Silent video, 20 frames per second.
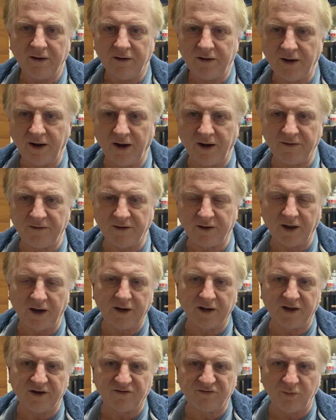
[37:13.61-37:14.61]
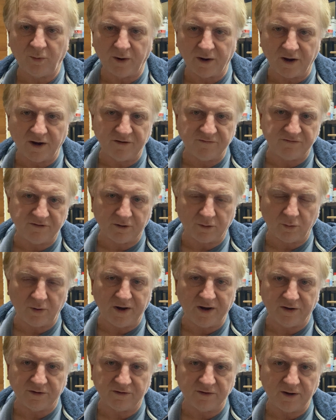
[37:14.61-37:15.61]
No, they're going to get swung over the
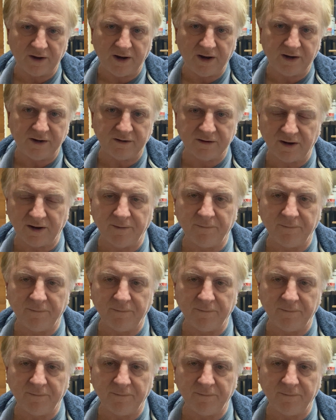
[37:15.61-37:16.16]
ground, and